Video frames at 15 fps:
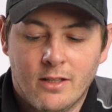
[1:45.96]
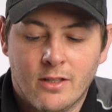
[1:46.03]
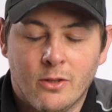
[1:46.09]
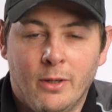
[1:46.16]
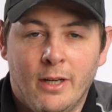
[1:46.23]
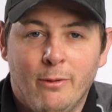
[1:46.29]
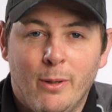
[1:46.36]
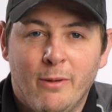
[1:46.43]
So
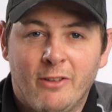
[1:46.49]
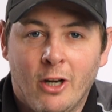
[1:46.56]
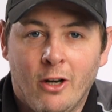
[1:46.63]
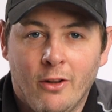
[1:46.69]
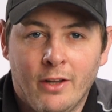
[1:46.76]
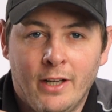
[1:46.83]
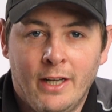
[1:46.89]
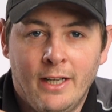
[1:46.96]
here we've
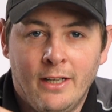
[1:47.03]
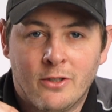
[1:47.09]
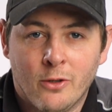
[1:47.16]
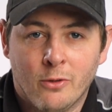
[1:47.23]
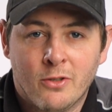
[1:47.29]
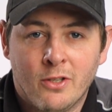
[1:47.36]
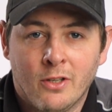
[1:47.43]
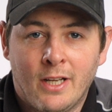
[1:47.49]
got the
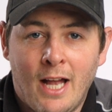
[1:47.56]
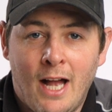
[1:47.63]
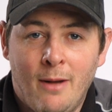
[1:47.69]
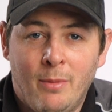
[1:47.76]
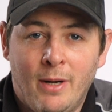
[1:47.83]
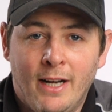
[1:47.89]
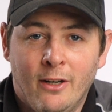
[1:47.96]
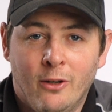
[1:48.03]
Tungsten
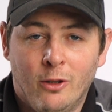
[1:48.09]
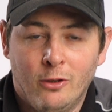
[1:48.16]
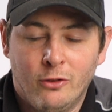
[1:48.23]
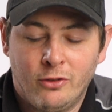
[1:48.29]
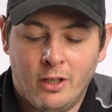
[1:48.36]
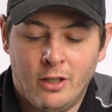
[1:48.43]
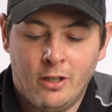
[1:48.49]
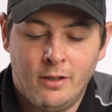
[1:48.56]
Carbide hole
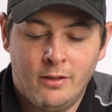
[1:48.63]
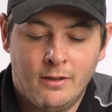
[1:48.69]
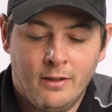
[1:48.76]
saw.